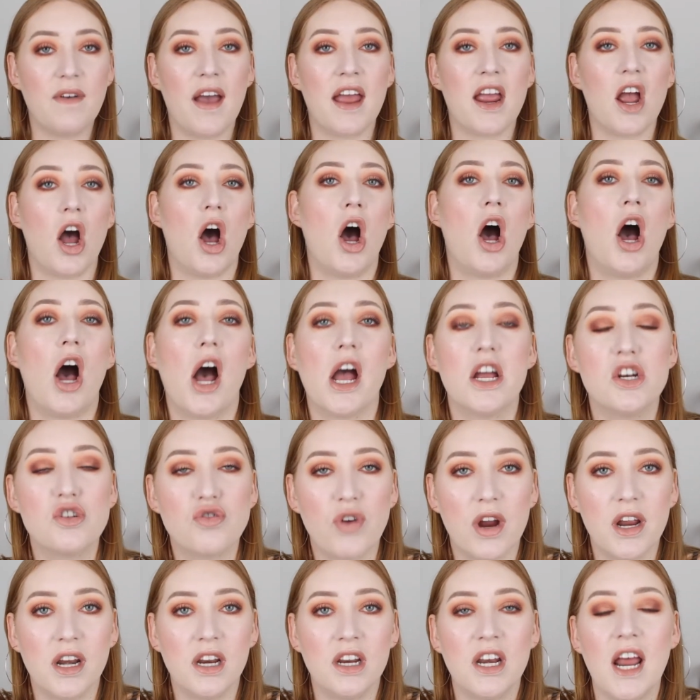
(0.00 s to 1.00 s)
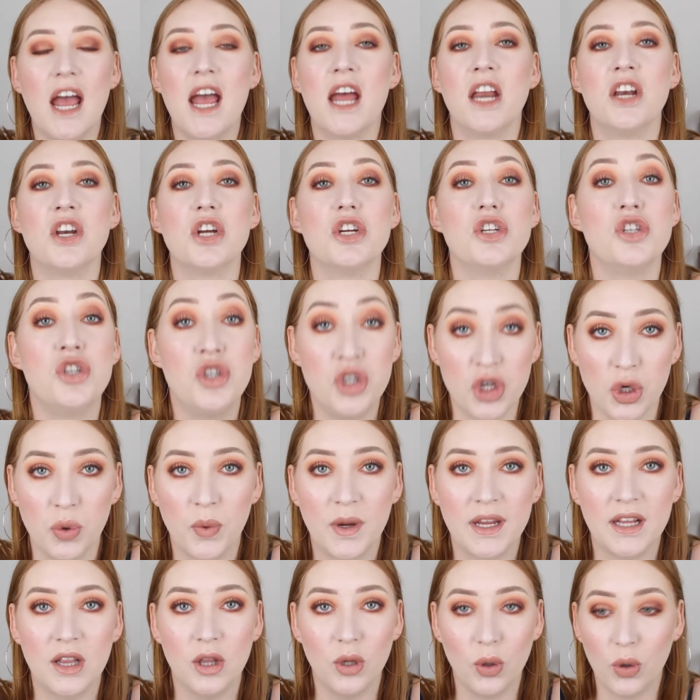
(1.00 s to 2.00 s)
a hydrated and
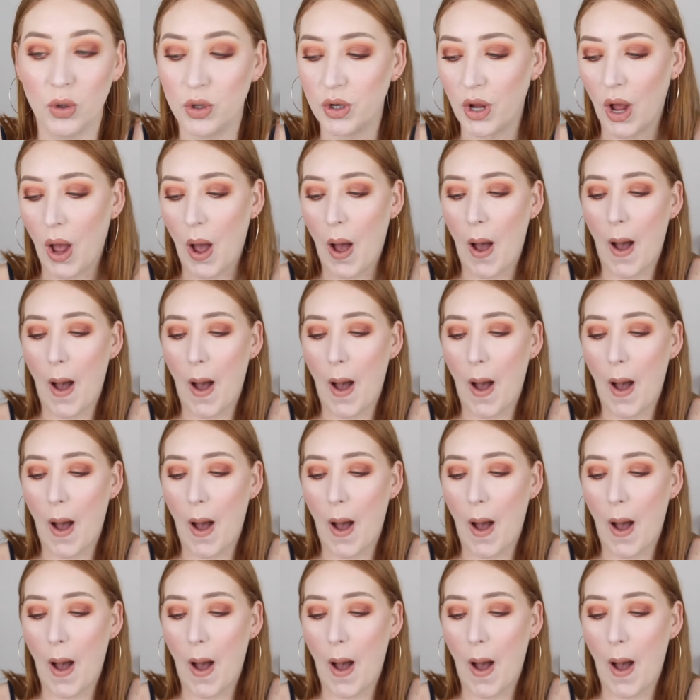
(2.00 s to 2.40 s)
dewy look.